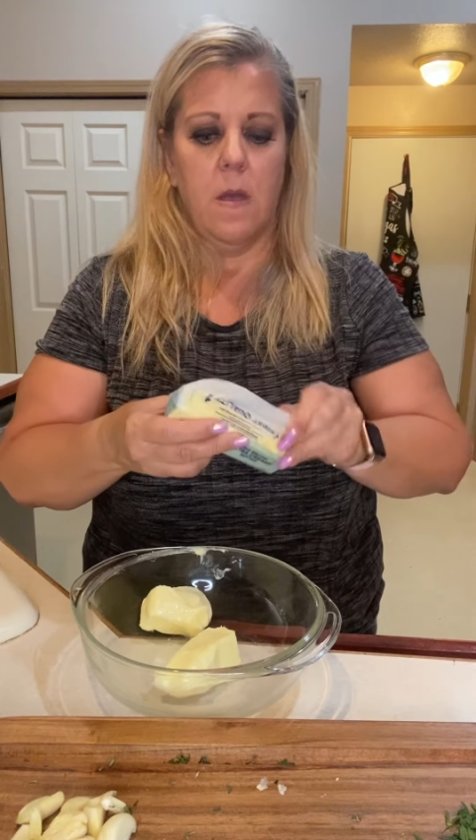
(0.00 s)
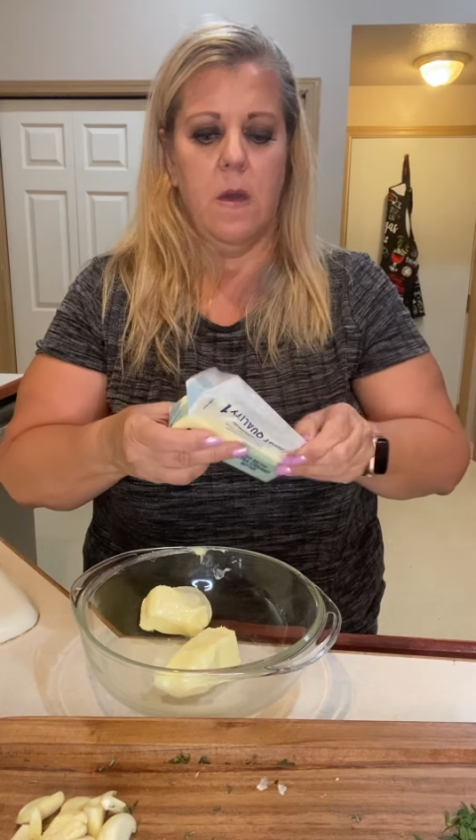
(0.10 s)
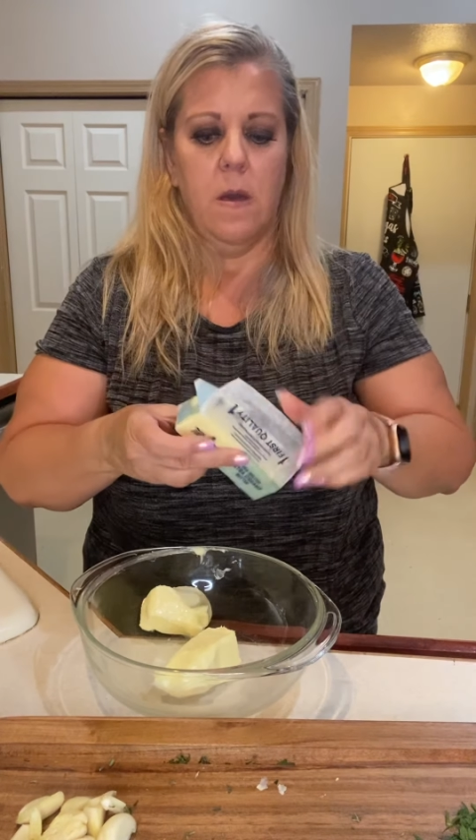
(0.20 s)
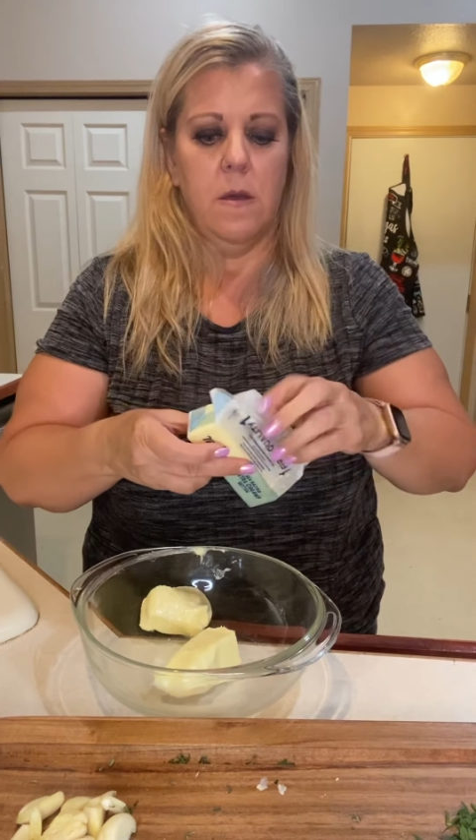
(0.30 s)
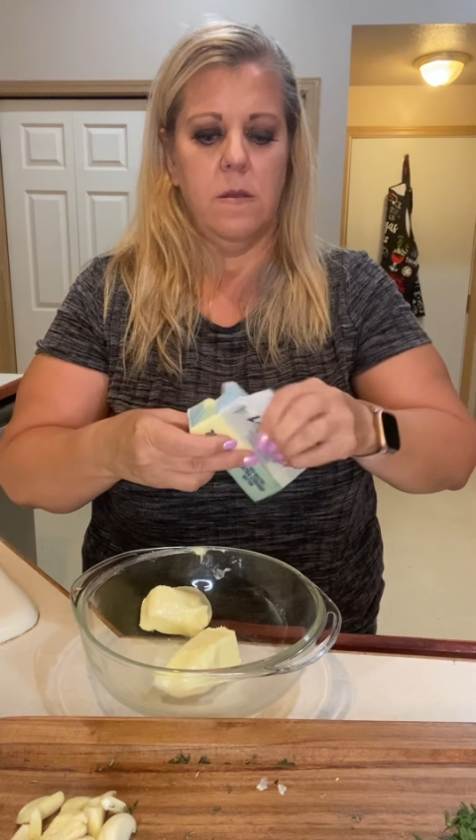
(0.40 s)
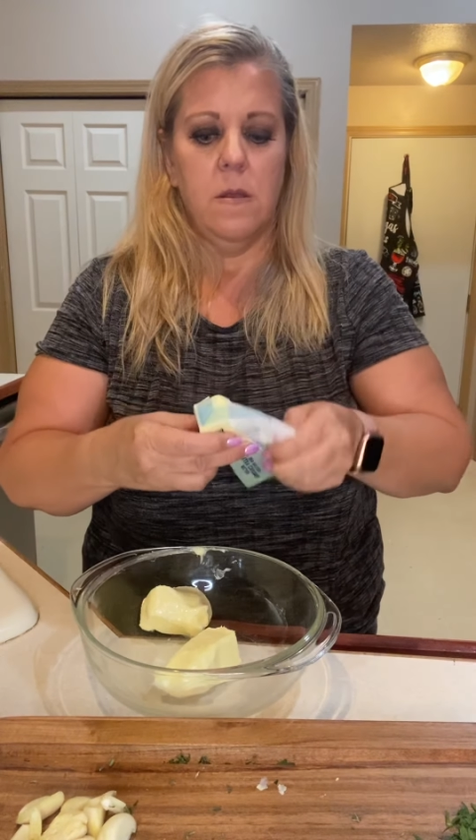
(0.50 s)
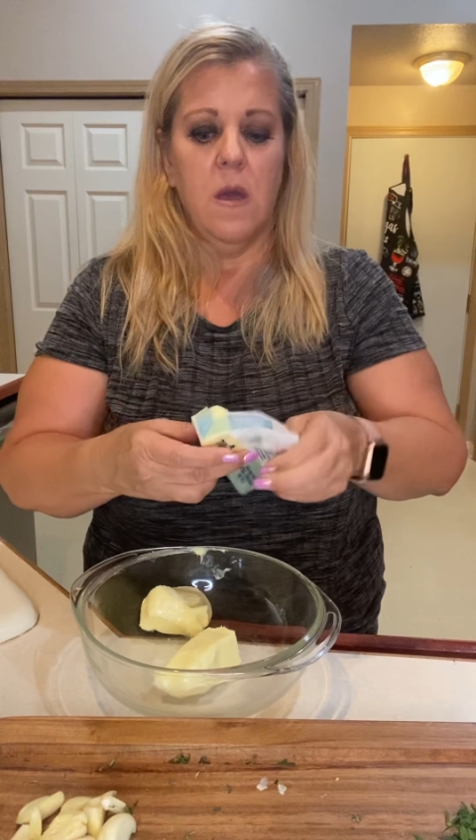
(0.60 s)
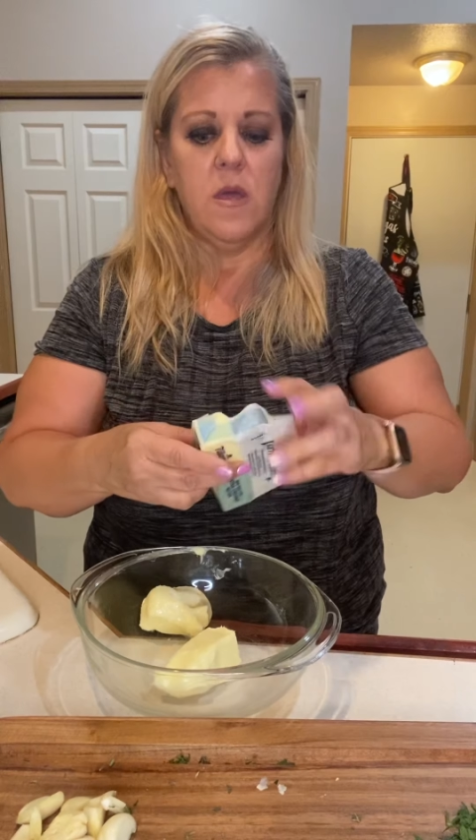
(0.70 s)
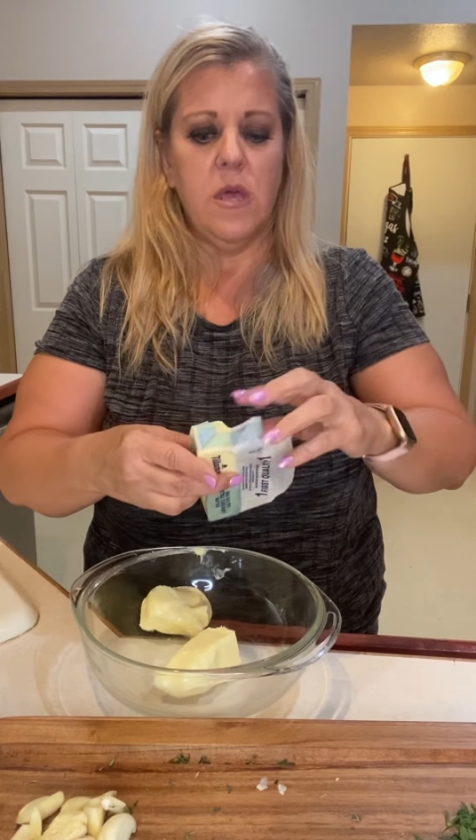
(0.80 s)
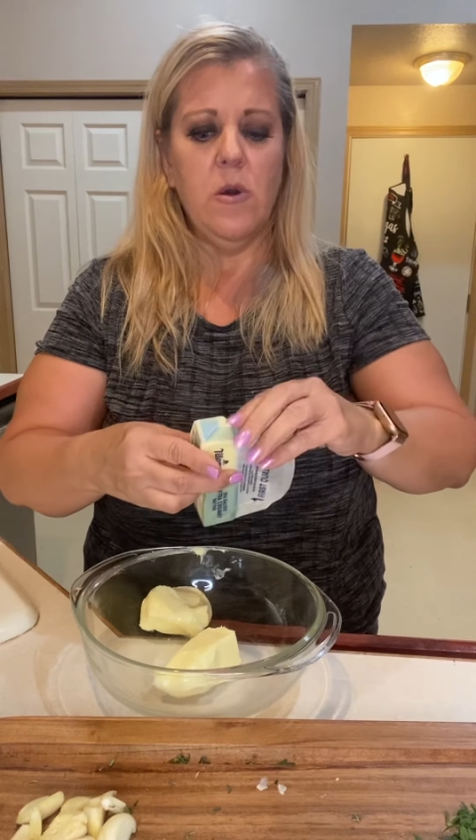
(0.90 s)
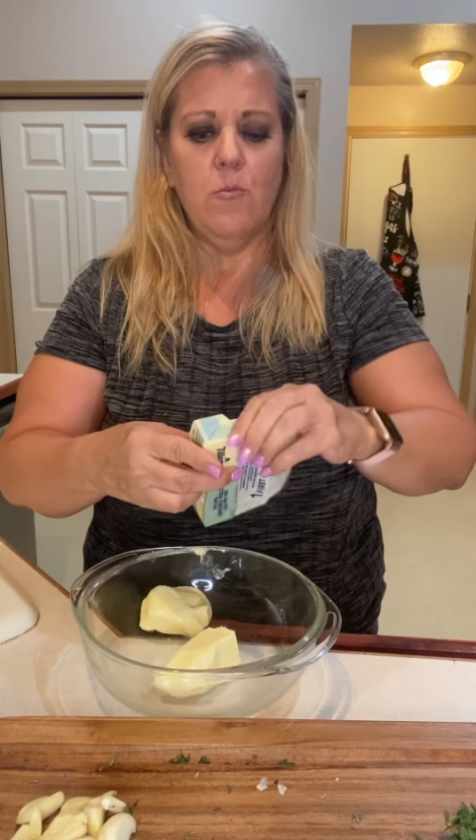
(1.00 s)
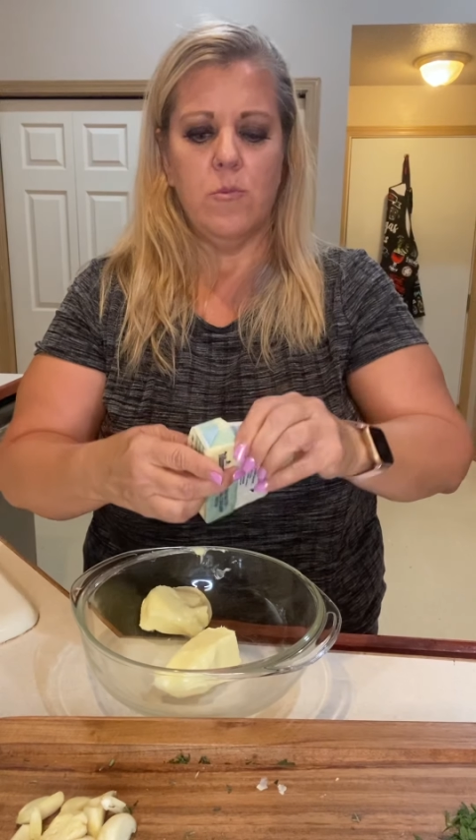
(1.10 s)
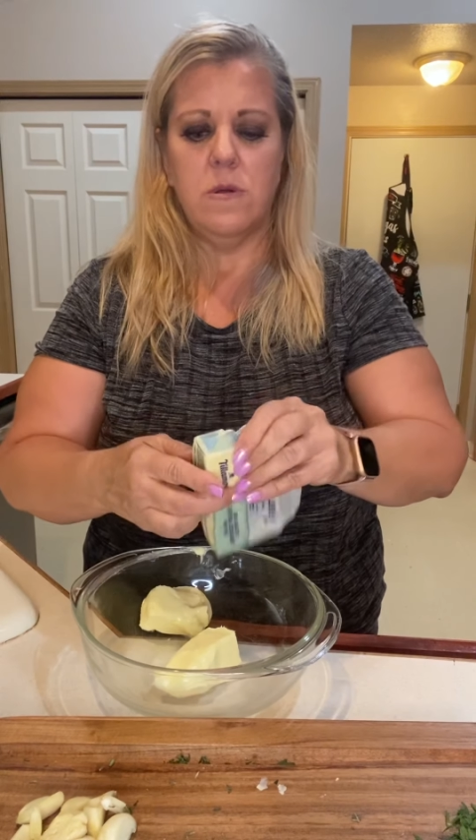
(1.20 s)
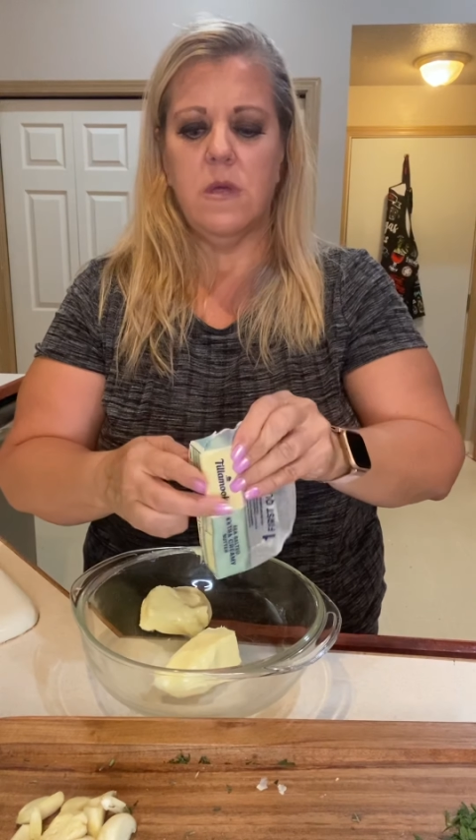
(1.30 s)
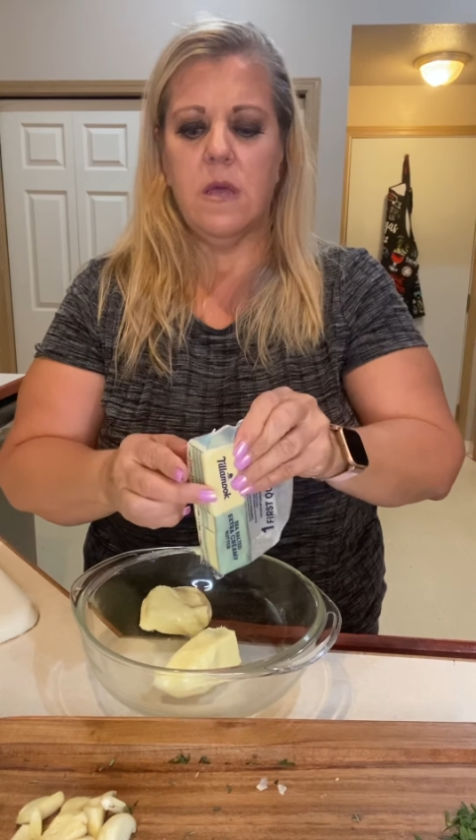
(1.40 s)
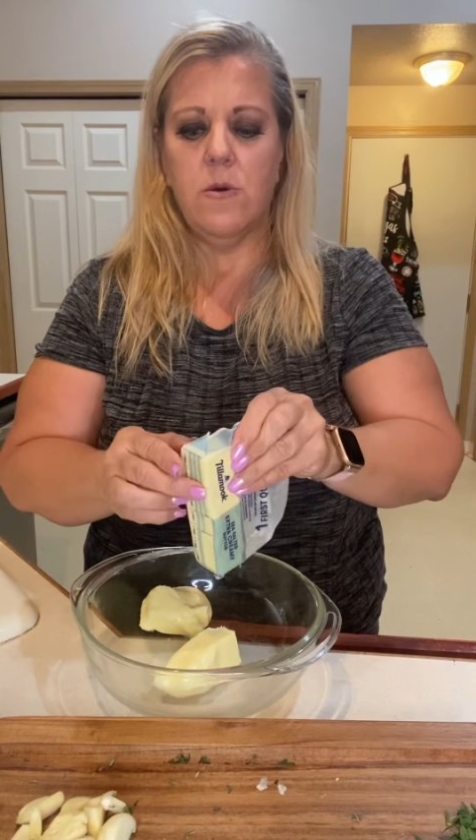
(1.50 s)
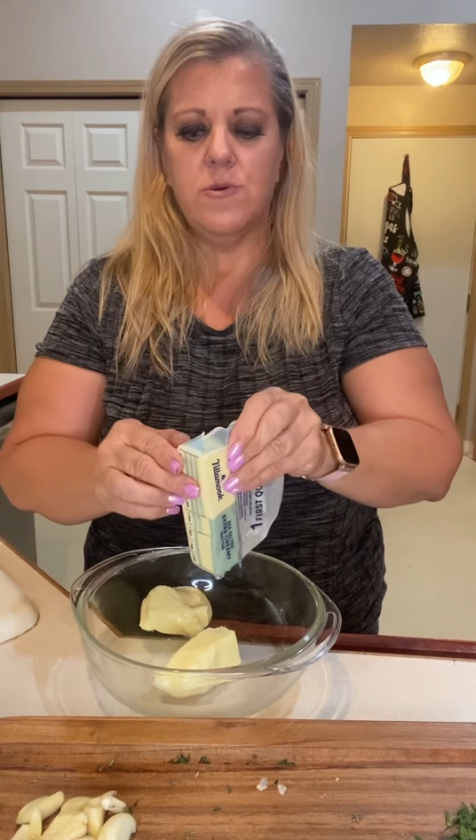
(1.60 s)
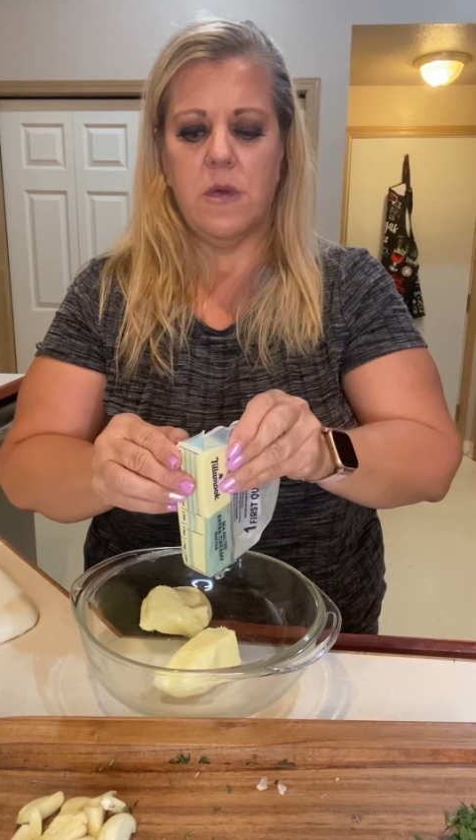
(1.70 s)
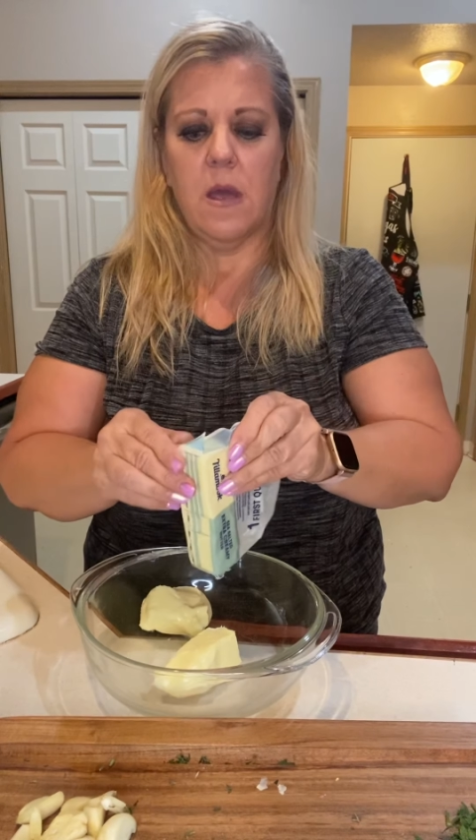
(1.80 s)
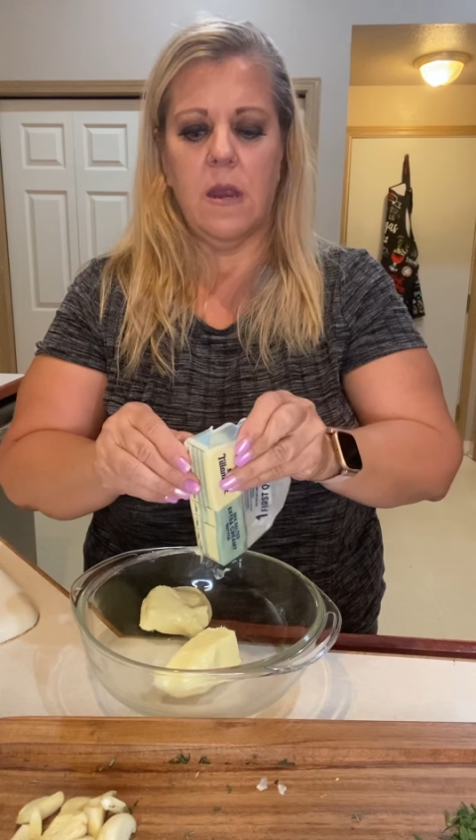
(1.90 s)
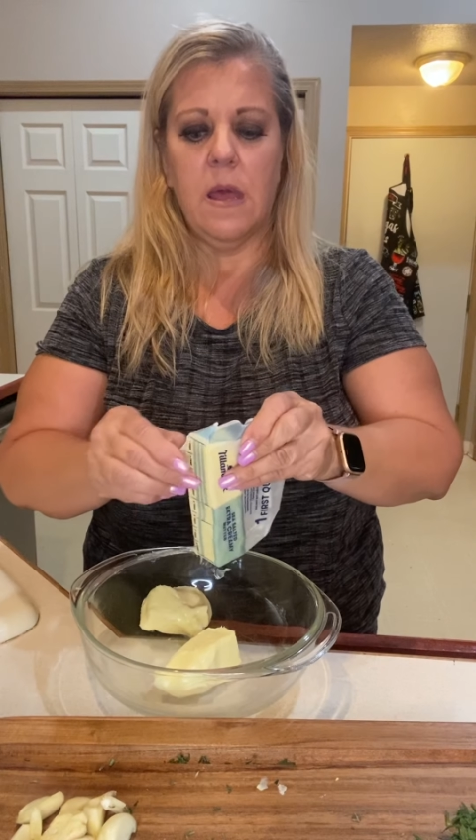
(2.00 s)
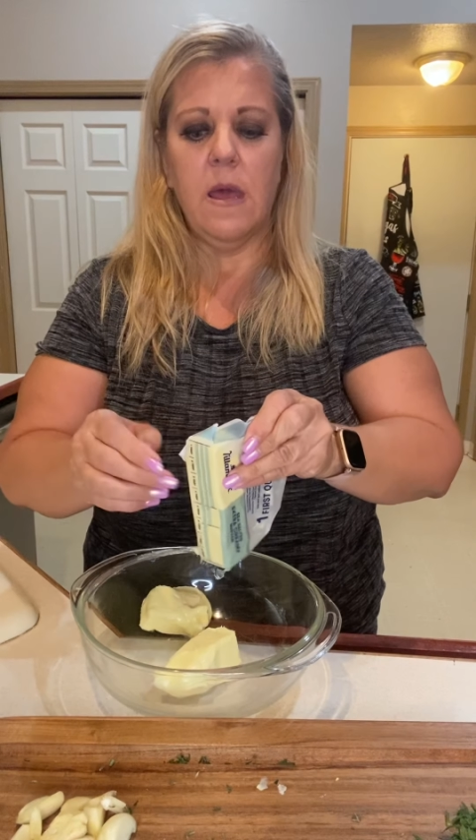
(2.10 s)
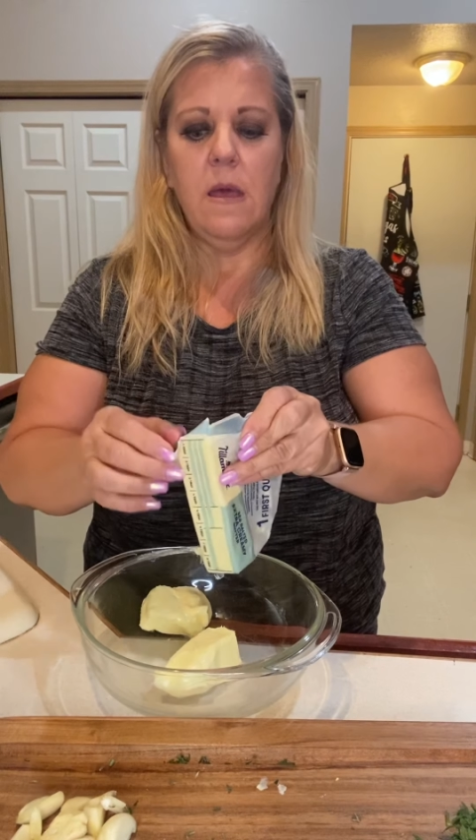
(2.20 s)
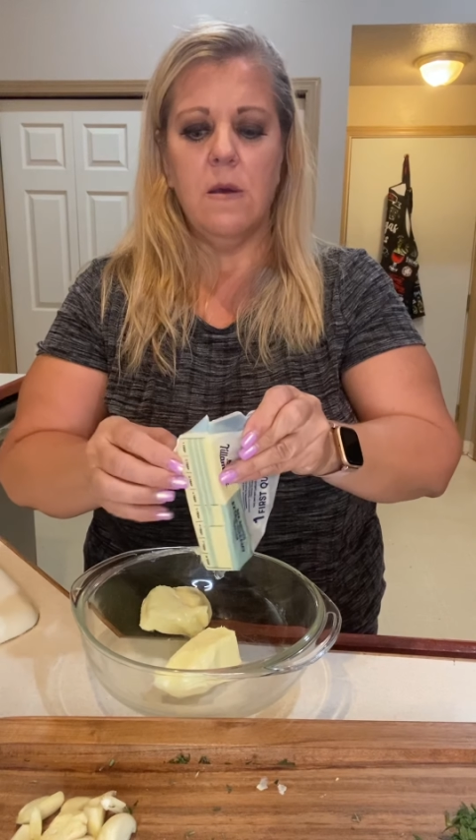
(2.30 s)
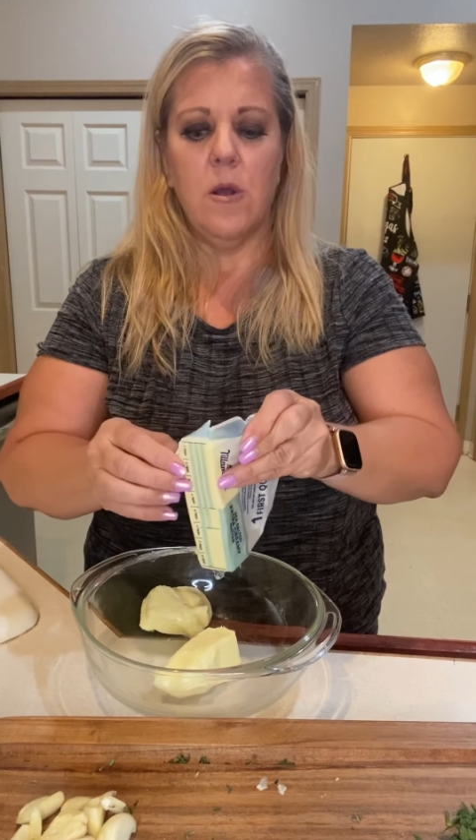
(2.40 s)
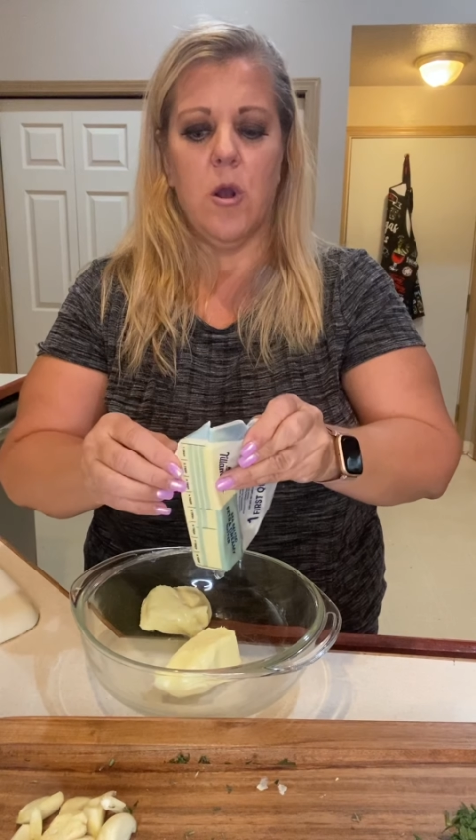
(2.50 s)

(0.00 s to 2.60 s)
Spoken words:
And you can really use any